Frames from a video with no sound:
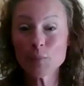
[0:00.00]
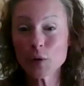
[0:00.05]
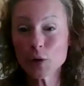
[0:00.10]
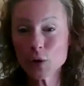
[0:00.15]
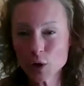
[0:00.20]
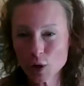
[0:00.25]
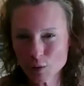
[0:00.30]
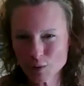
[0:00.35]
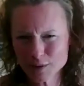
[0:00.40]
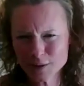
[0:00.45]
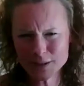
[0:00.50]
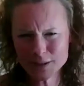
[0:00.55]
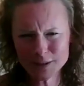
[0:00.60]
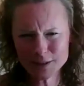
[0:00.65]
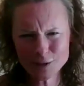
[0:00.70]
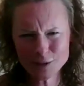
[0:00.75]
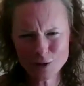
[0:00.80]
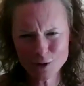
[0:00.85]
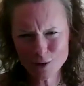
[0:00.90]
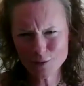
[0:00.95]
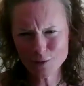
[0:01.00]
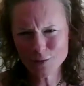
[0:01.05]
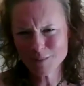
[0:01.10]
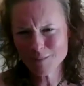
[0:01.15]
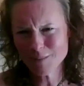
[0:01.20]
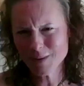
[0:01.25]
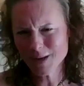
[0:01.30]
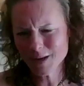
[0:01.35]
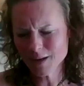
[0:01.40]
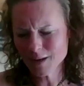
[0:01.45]
and go, is this serving
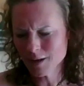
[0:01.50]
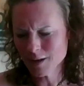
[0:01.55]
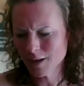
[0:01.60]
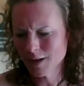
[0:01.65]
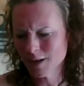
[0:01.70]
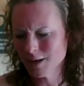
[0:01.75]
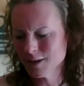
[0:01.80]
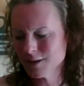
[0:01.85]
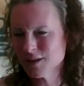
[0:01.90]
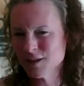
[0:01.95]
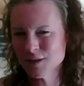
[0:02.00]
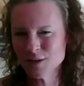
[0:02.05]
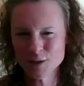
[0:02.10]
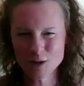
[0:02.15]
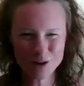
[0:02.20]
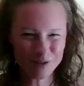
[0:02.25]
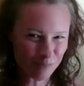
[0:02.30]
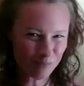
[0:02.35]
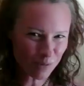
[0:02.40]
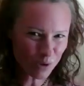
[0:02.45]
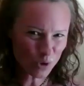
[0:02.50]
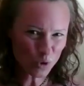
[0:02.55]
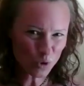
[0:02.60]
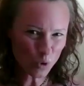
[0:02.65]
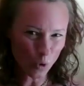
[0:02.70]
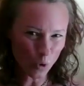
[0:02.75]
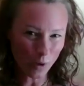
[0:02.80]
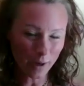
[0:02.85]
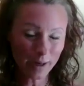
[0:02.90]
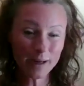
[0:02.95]
me? Is this serving me
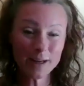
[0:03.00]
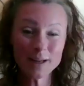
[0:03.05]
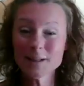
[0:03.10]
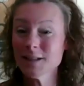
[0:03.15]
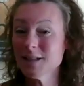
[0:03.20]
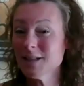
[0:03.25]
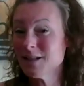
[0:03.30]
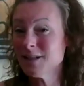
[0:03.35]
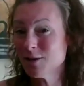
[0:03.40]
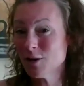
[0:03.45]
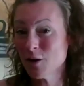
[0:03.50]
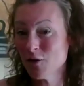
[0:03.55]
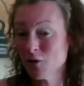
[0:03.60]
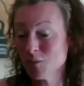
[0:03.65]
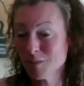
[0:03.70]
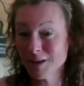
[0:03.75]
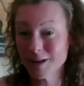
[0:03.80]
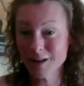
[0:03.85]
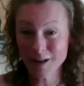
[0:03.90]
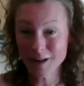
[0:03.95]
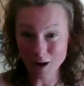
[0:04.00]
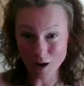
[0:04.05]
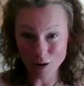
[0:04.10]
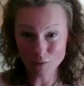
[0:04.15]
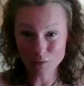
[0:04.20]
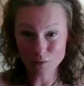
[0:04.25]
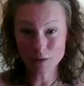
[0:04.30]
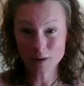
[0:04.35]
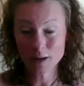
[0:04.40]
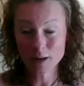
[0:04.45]
joy? Is this serving me
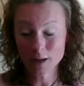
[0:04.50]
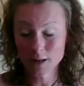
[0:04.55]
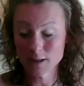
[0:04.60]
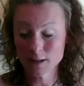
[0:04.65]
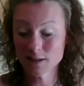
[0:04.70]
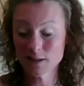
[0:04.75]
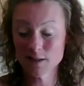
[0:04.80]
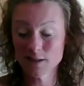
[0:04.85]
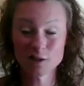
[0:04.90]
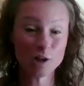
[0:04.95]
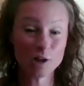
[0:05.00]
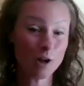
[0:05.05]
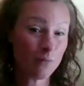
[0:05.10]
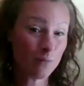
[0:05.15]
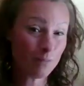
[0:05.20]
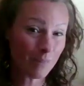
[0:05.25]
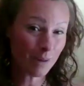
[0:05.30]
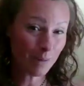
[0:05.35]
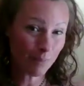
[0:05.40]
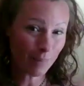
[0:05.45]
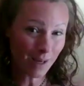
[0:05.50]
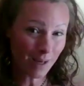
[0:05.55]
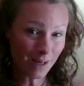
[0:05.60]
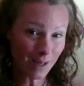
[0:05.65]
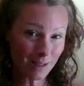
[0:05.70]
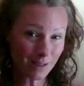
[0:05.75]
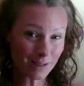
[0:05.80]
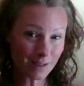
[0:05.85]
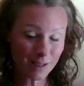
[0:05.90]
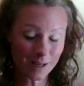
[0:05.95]
love? Is this serving me
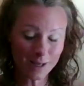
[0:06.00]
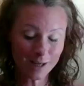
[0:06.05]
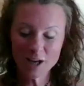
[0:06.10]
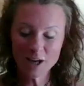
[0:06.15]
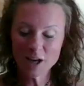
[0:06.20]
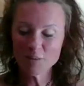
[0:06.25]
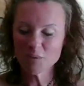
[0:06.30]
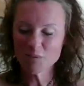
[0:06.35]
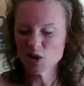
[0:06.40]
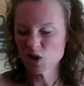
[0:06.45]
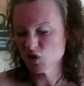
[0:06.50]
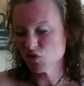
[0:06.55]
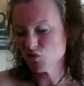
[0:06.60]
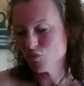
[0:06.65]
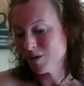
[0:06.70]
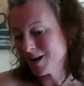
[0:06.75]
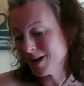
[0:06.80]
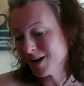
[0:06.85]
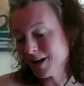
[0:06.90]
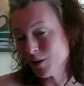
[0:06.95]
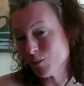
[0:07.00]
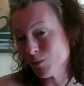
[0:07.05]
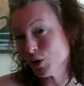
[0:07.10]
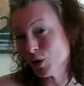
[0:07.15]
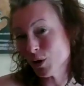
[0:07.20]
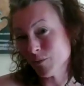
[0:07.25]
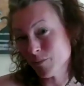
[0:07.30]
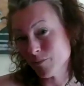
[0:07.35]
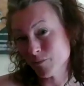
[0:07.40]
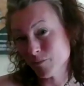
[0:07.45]
peace? Because really, when
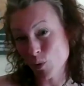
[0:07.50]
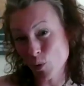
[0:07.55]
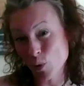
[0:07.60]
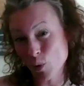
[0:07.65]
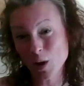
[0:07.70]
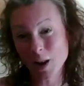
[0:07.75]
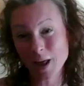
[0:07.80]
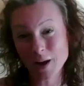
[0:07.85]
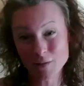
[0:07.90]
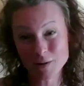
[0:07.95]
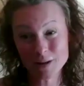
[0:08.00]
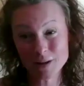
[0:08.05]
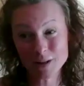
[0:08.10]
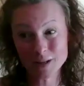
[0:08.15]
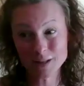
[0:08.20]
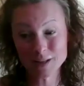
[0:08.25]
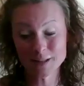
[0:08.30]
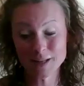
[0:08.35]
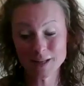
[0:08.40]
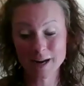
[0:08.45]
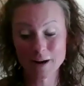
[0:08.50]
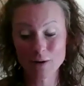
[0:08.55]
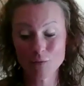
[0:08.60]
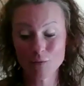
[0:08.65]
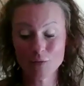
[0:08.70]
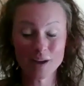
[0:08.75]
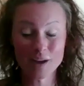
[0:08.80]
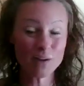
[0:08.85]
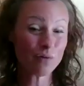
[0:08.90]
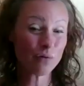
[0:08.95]
you boil everything
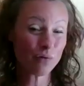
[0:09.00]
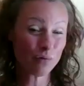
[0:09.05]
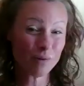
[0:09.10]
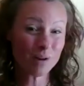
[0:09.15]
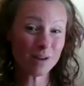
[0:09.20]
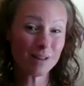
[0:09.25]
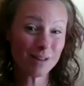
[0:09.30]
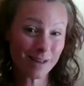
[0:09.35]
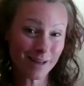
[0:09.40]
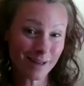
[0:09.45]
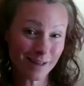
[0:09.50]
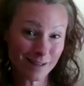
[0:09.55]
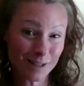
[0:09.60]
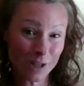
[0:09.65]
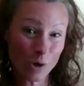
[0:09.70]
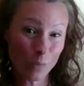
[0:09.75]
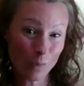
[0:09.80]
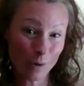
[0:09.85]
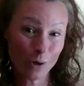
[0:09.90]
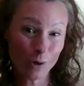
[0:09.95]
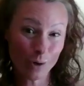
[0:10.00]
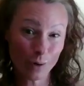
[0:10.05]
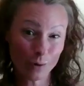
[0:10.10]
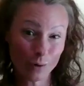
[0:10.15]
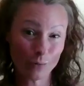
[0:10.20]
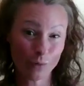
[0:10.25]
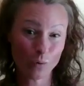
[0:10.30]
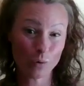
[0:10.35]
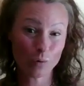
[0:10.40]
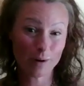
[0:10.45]
down, they're the three things that we're
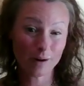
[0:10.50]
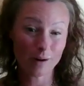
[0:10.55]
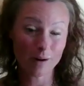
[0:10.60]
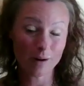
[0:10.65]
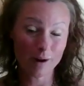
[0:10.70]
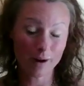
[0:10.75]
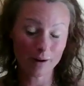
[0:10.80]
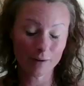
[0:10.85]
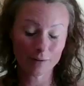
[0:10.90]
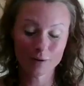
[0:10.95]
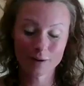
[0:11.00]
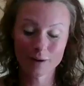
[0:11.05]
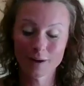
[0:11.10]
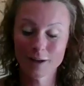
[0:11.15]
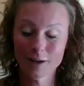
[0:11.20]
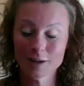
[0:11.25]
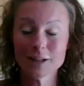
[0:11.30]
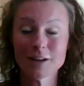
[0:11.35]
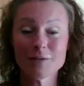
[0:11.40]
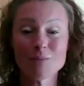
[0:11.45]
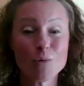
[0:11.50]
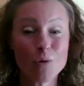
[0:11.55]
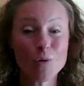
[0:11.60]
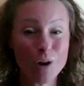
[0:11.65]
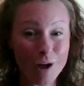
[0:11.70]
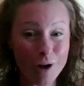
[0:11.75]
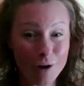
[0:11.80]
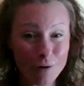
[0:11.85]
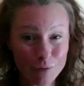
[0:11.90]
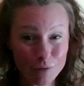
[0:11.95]
looking for in life: to have more
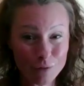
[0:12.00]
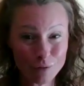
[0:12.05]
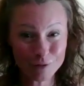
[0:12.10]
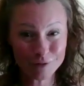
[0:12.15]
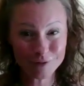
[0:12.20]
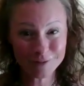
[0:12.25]
love,